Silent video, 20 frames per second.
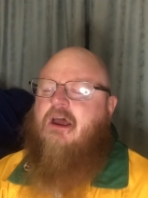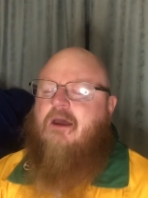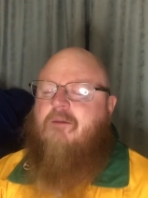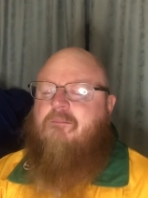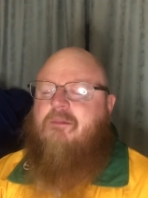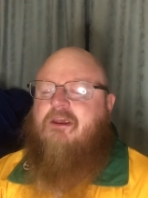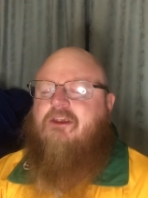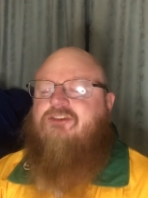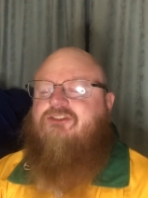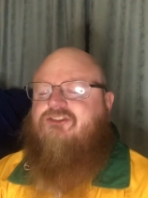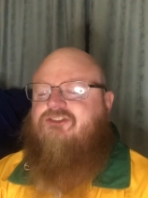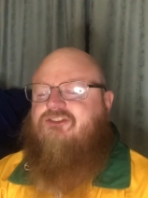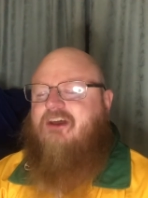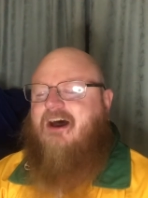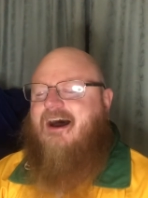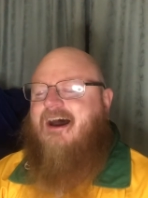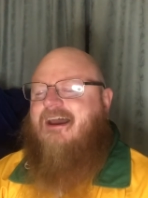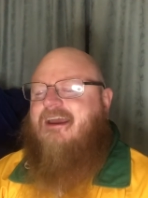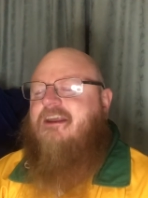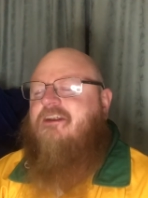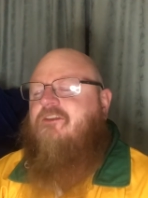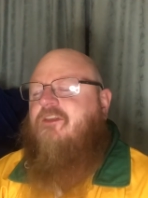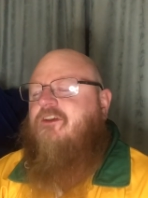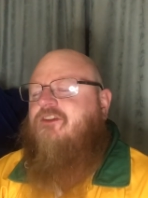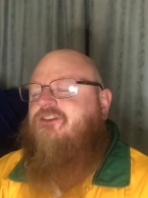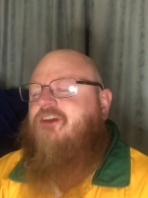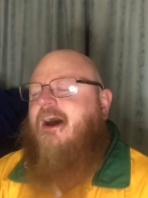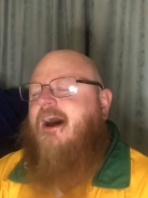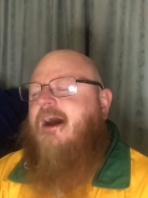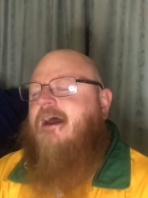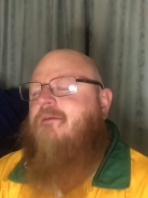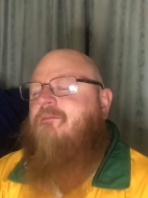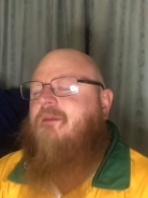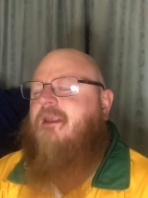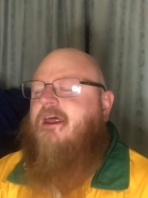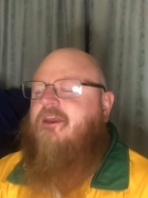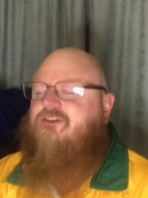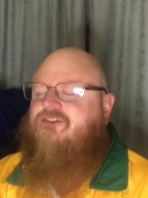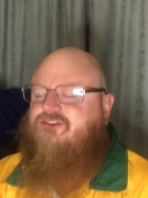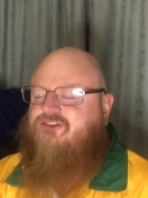beside the
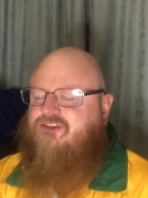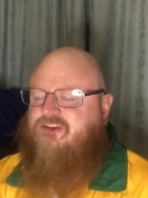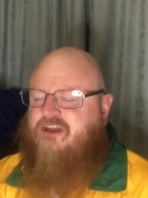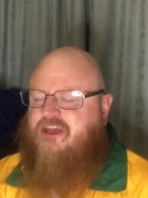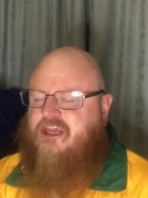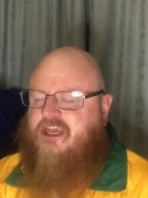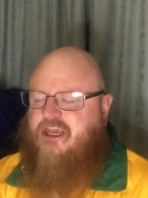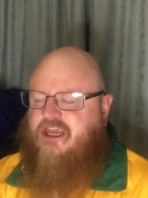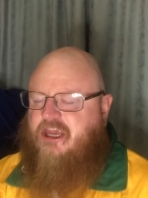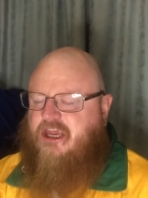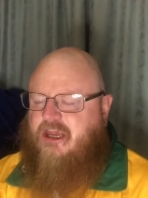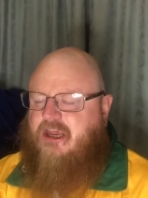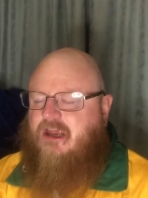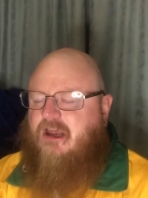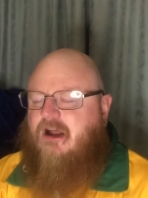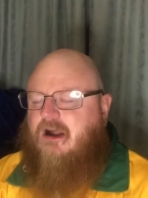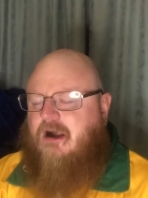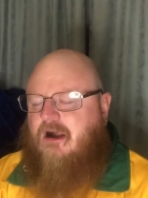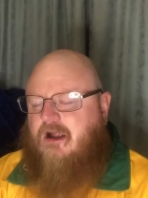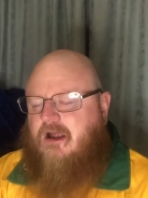timeless sea.